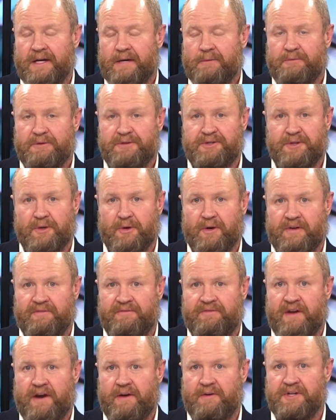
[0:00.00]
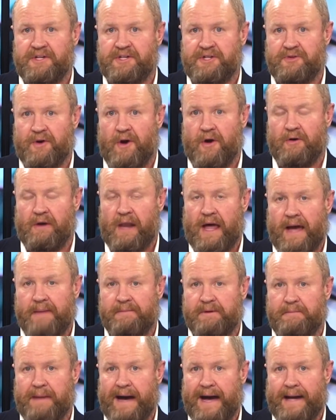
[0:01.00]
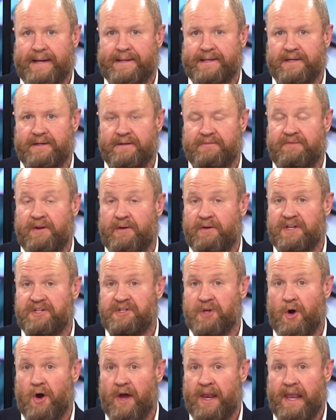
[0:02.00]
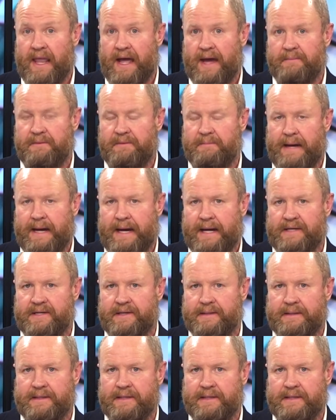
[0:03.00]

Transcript: We've still got a very strong labour market, very tight labour market.